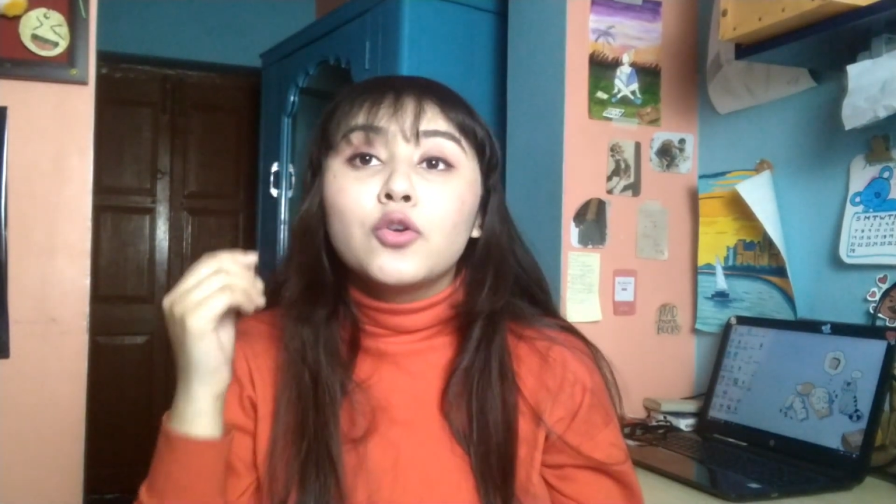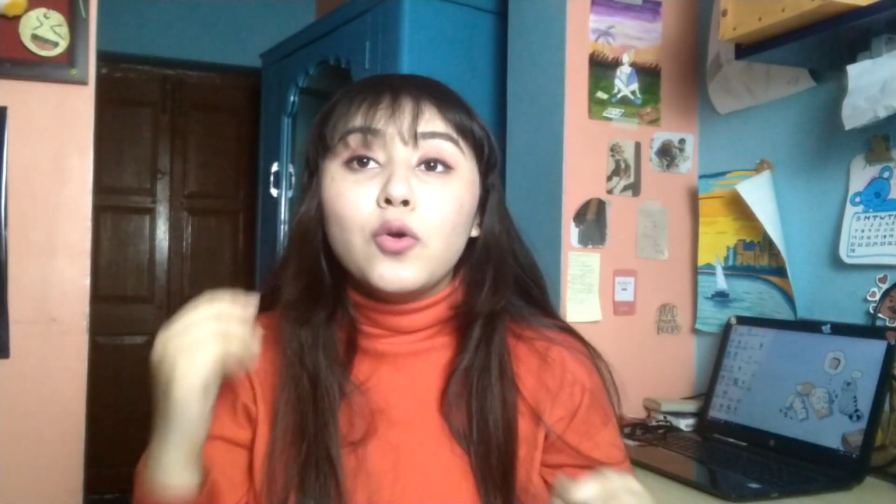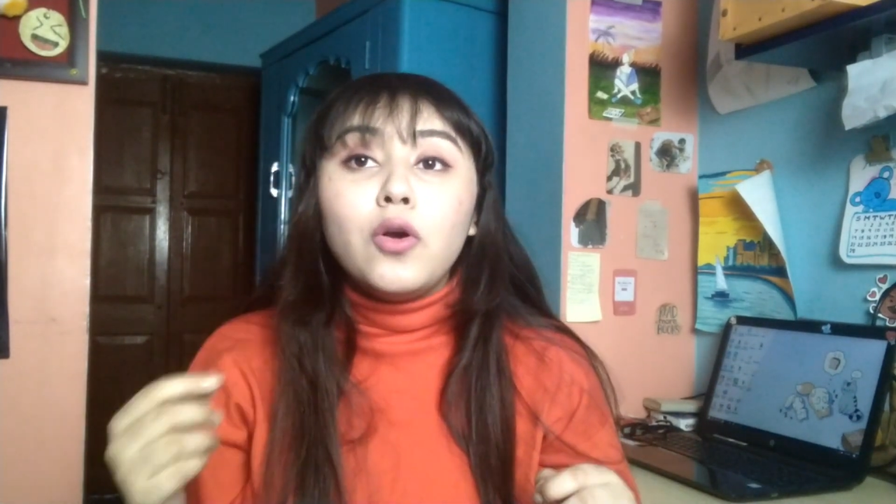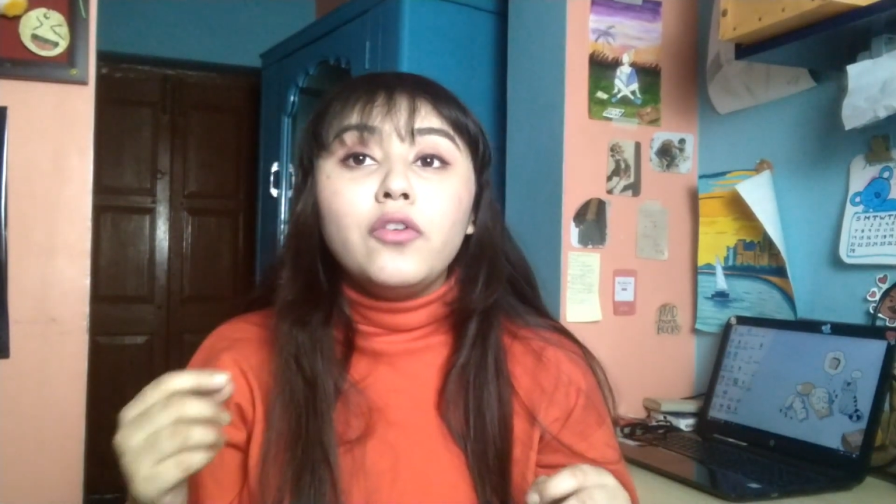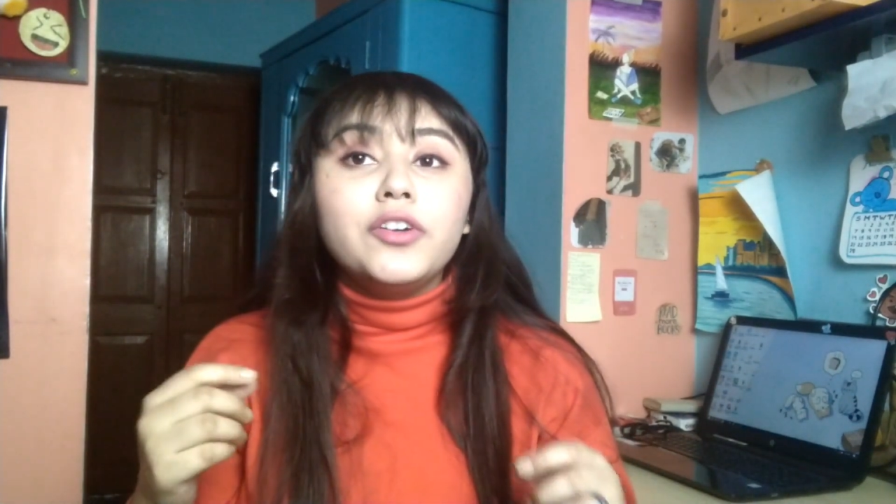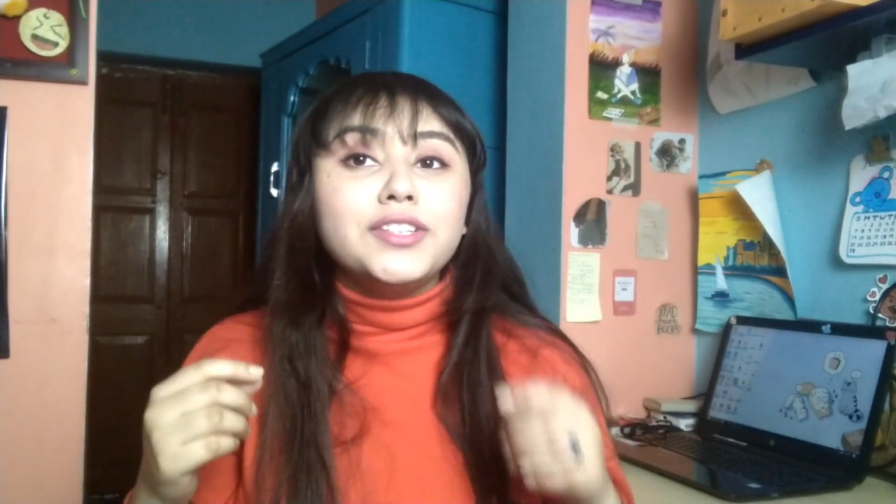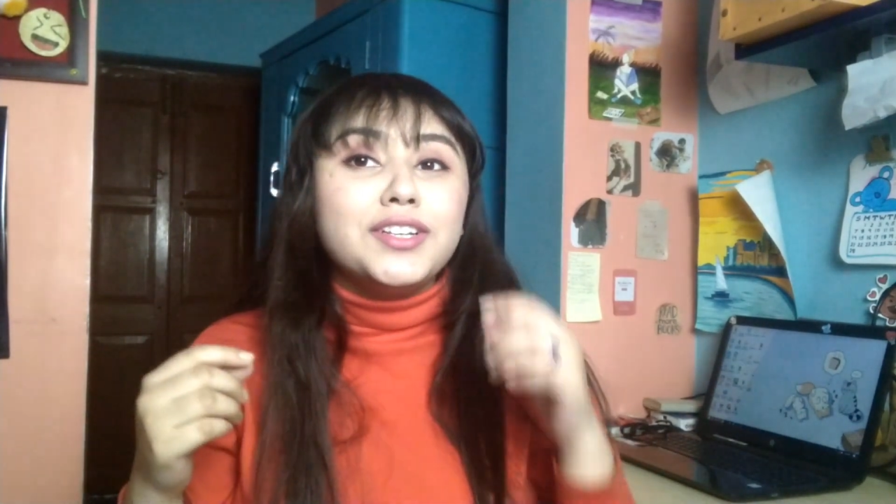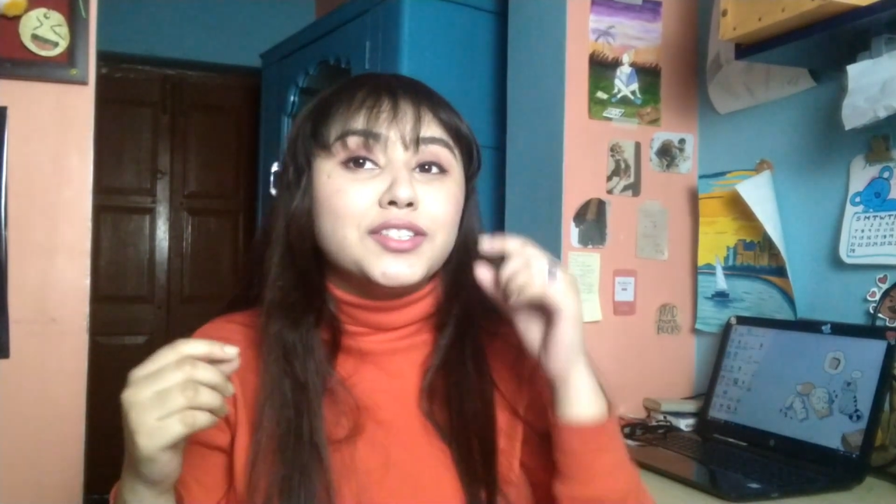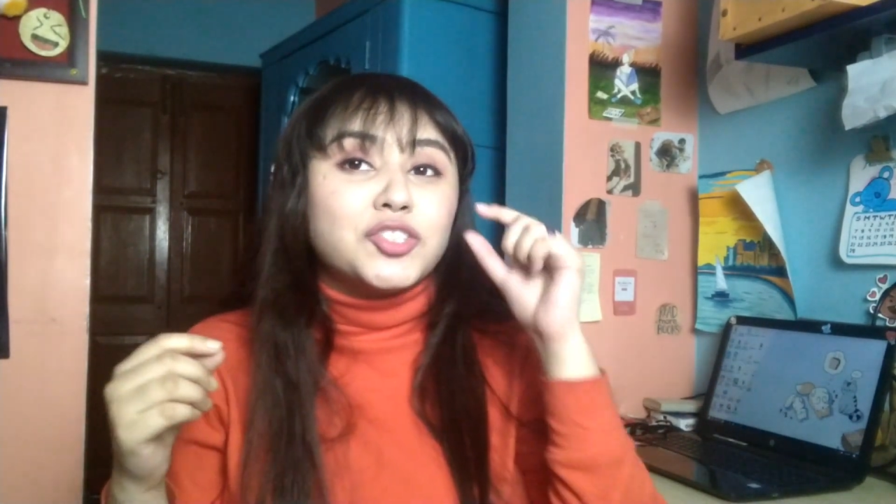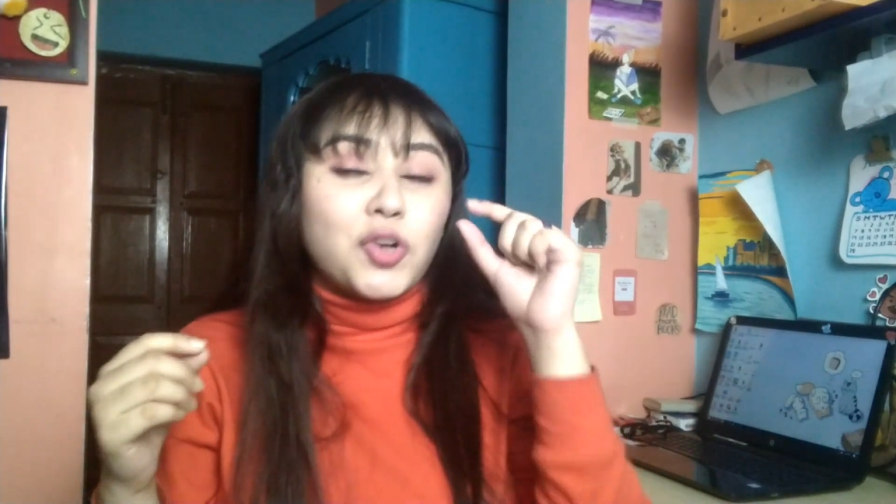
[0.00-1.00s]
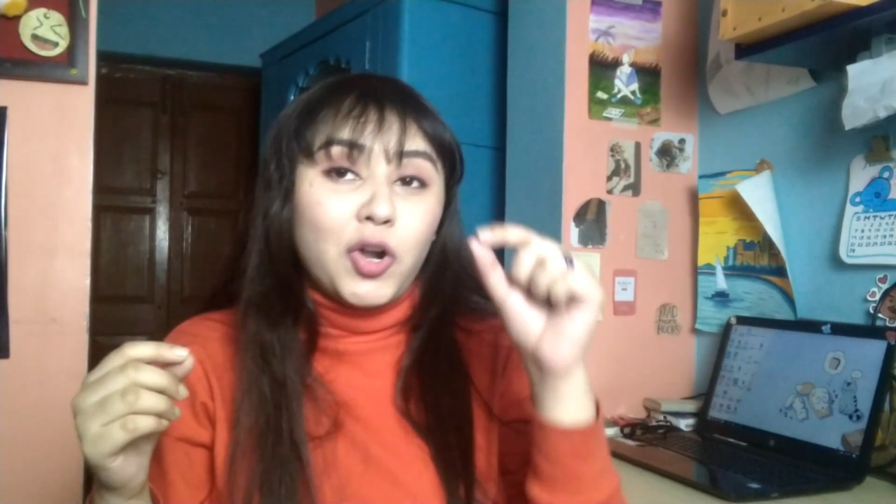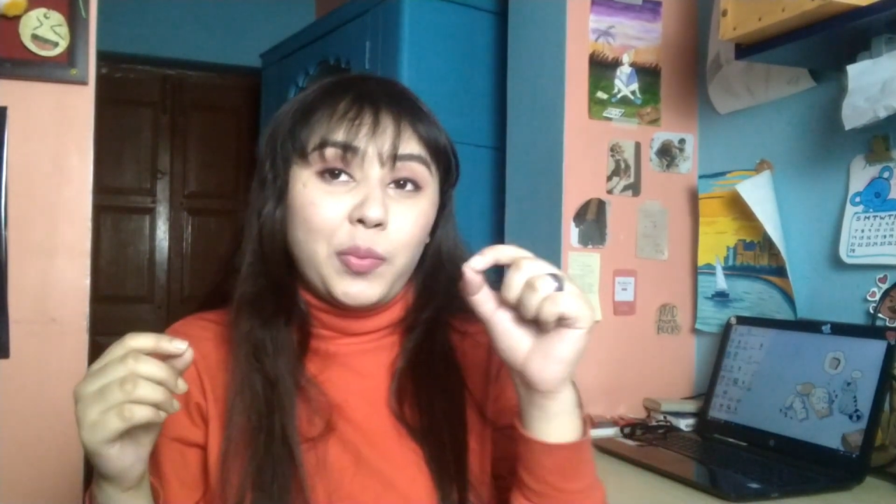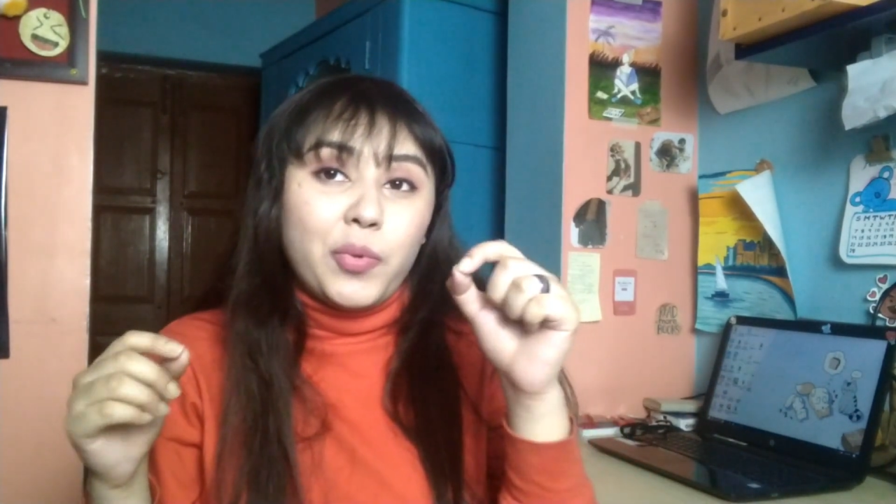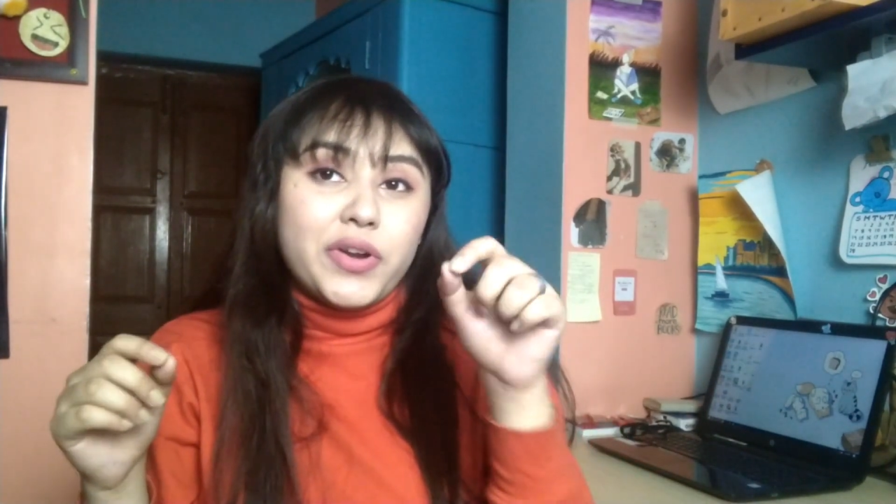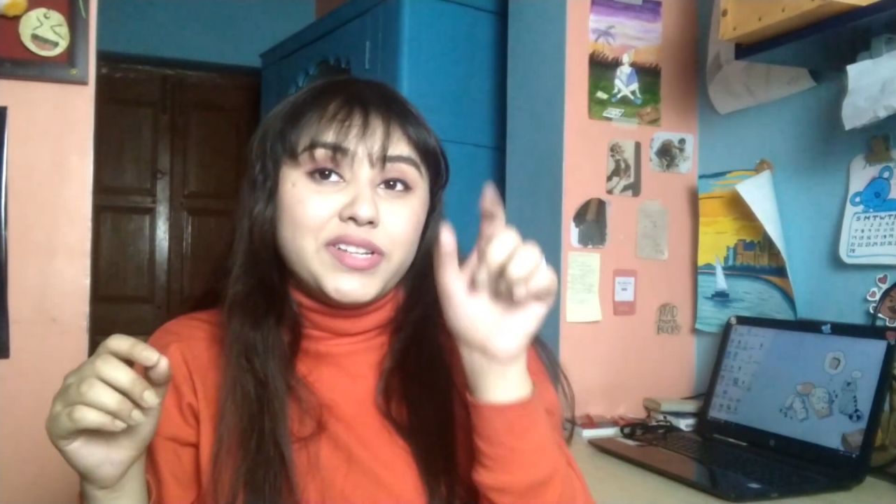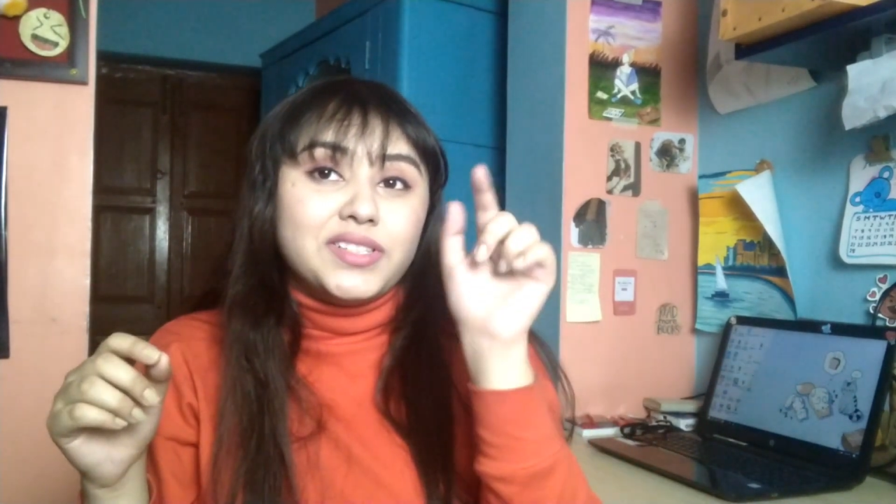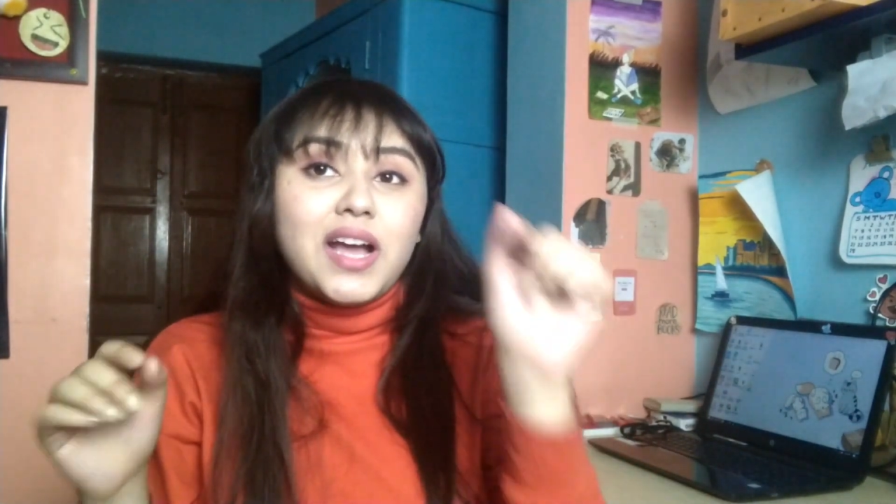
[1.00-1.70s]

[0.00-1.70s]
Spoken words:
Go over the short points,